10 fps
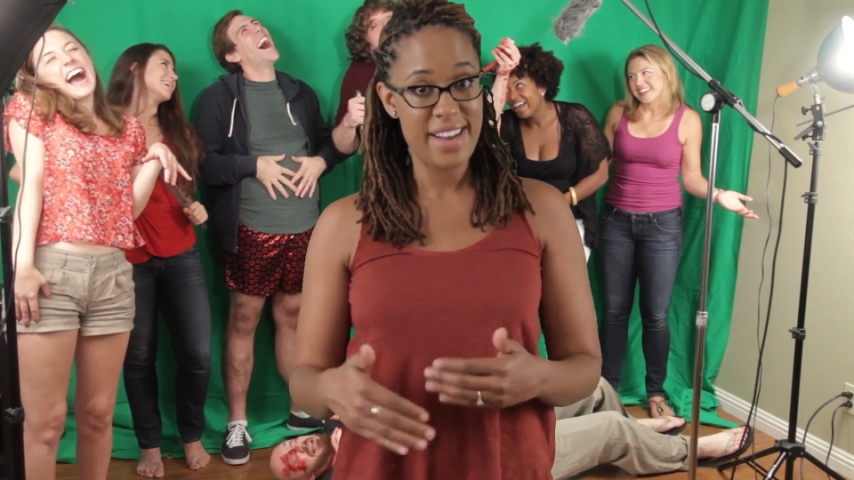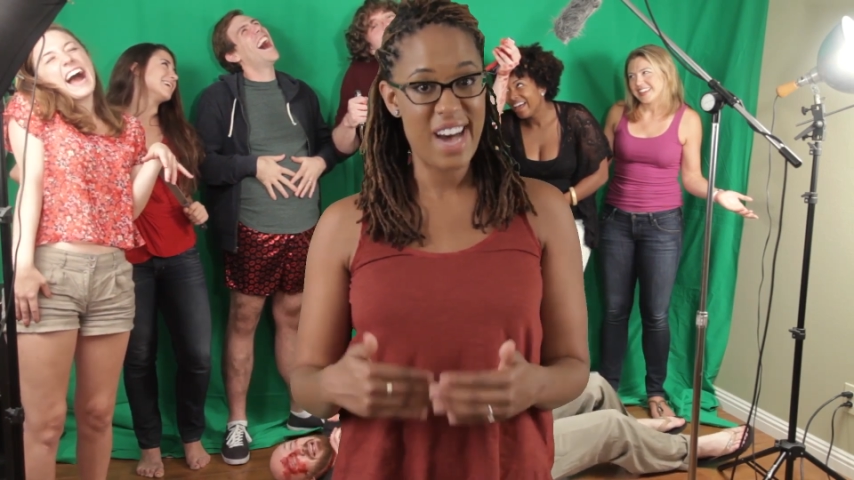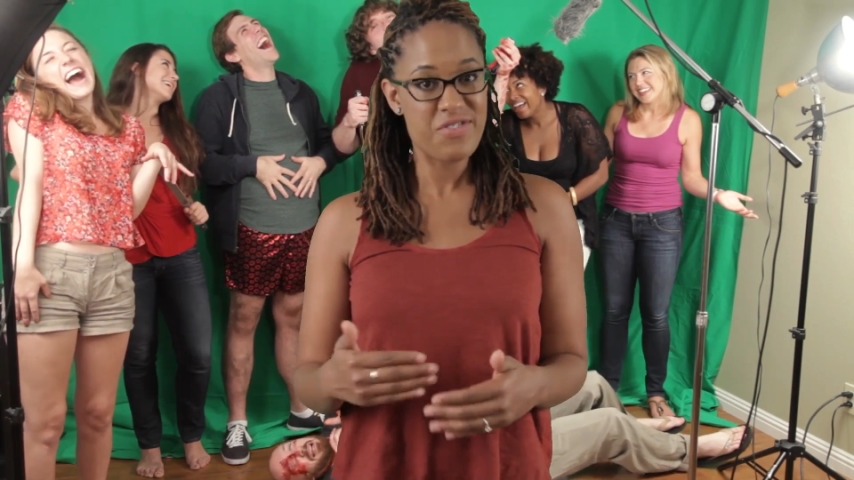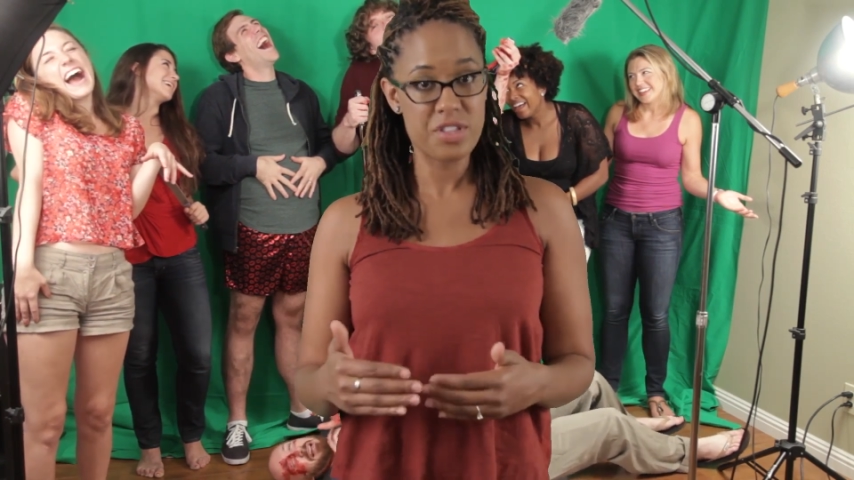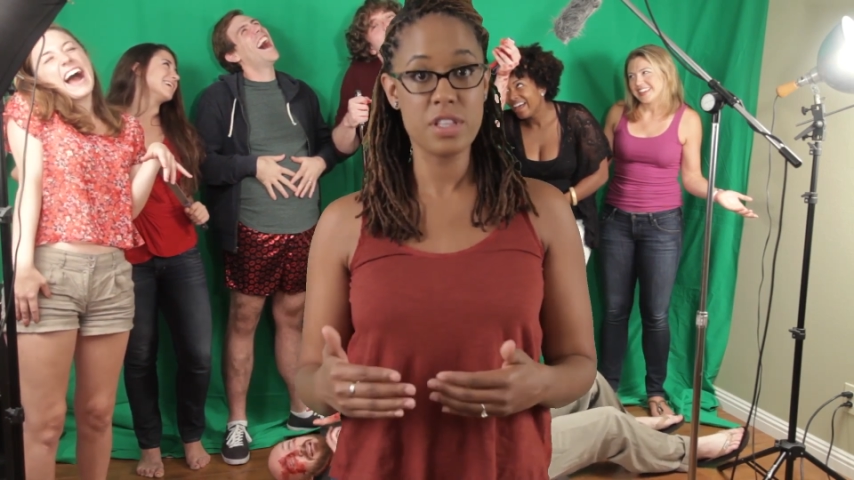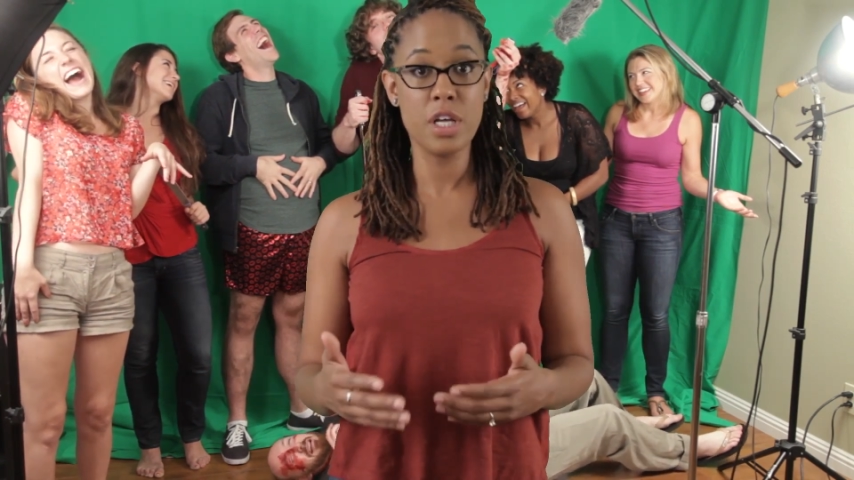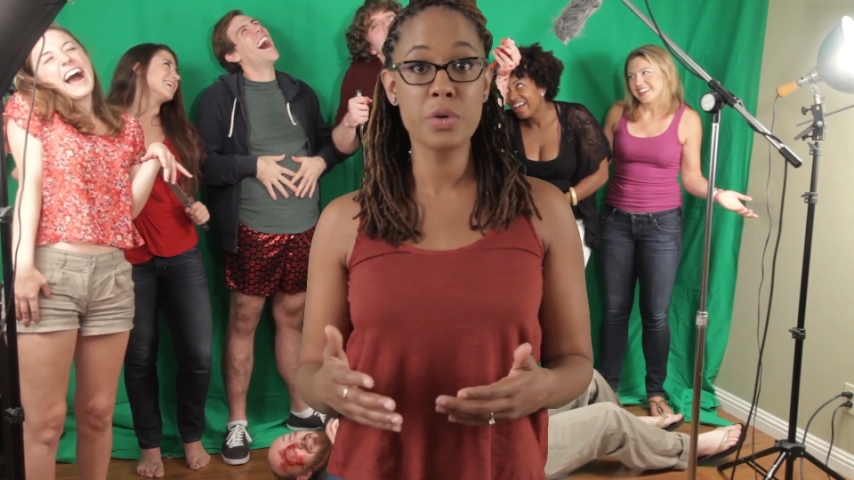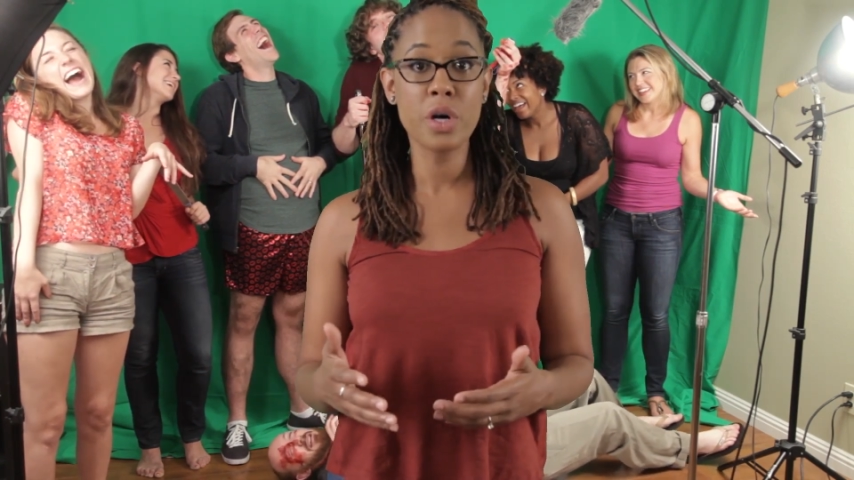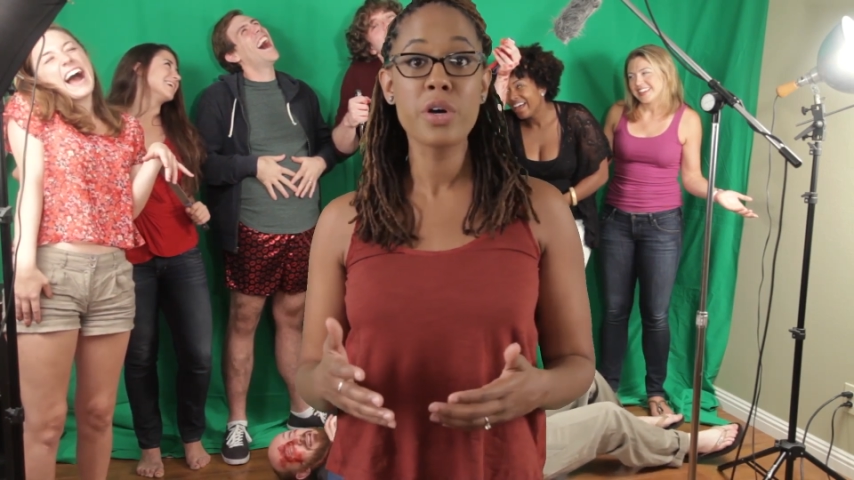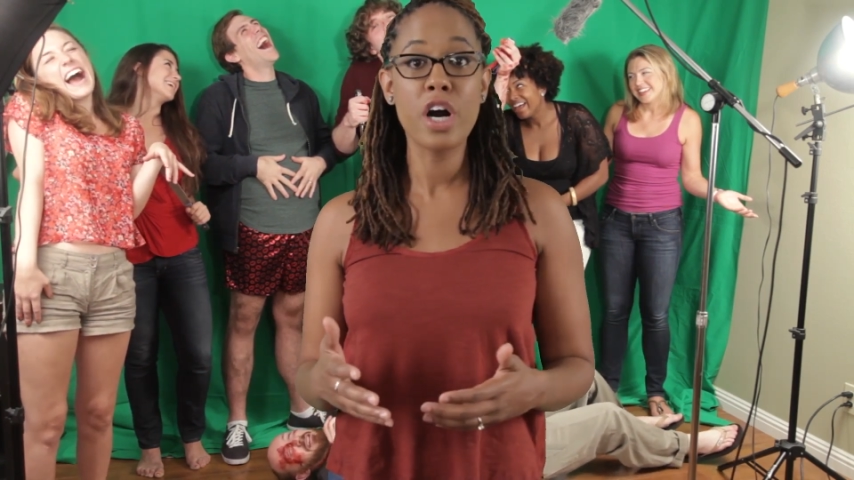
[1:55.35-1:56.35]
after the
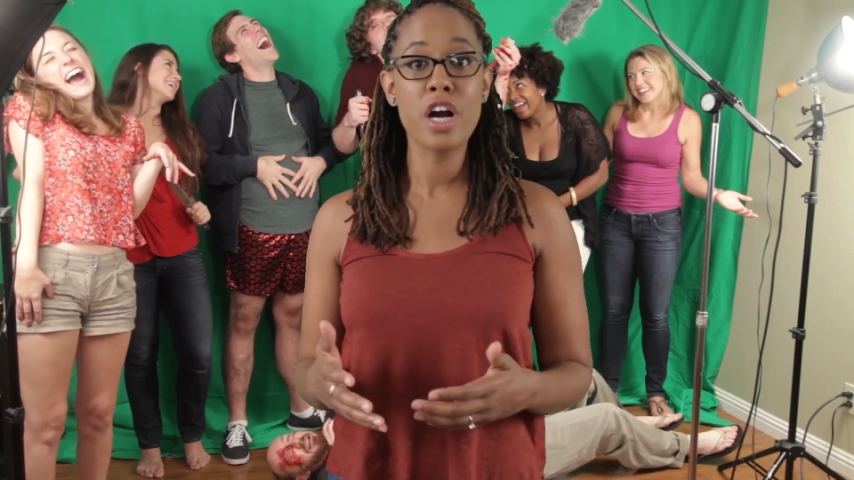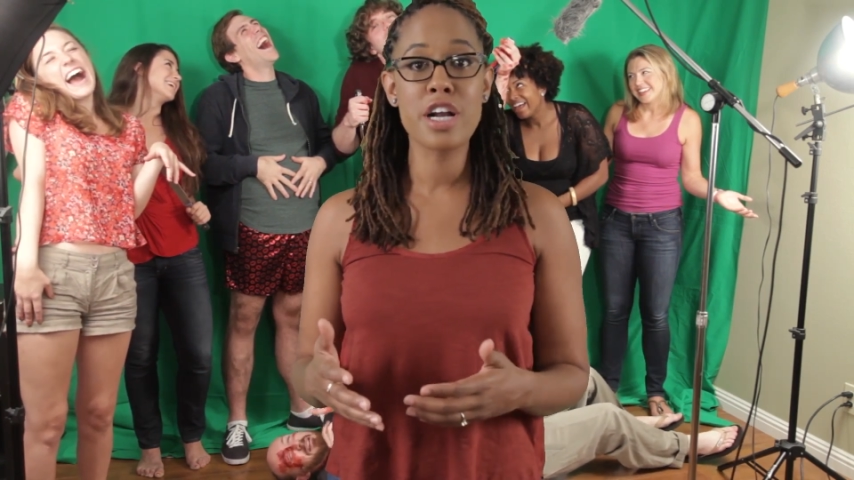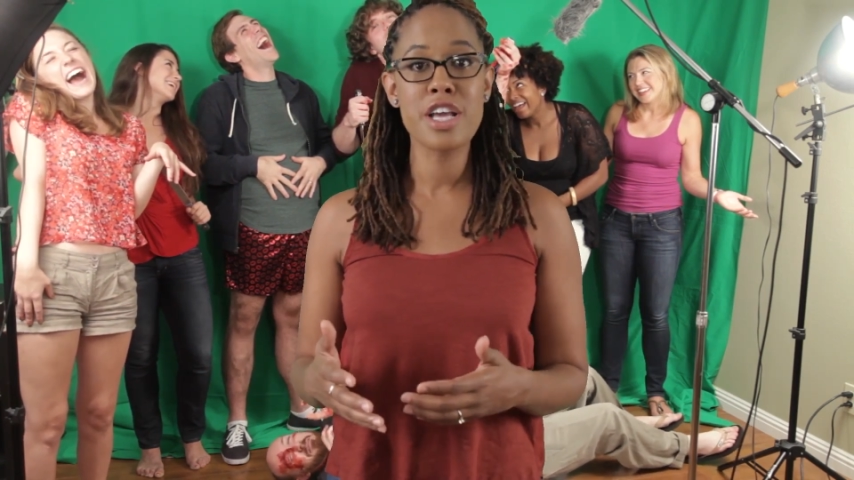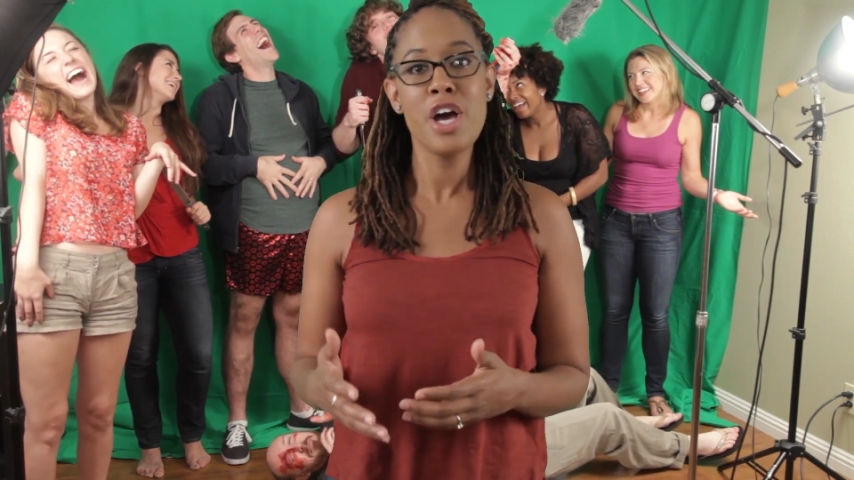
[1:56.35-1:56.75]
logo card,